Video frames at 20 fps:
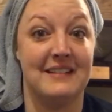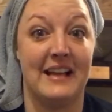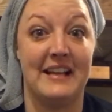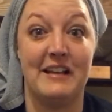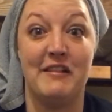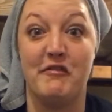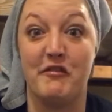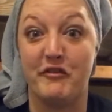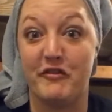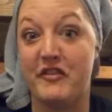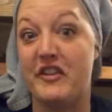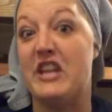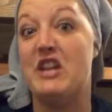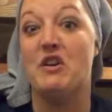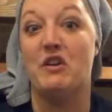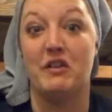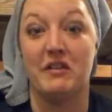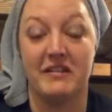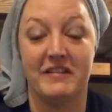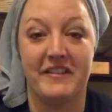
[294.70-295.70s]
didn't
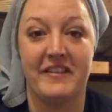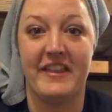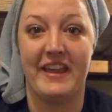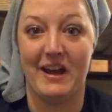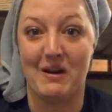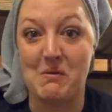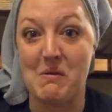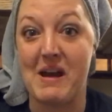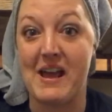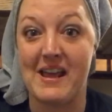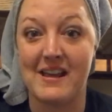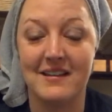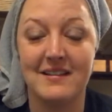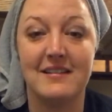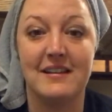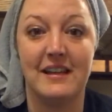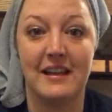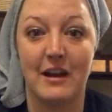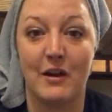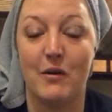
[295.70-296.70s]
feel that way,
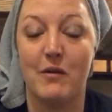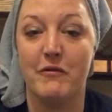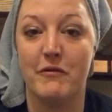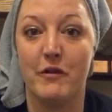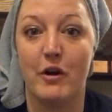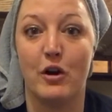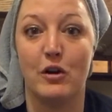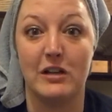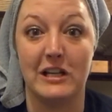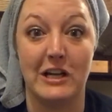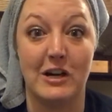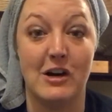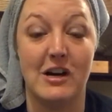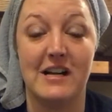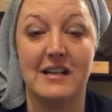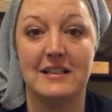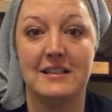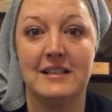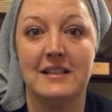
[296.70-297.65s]
you know, early on,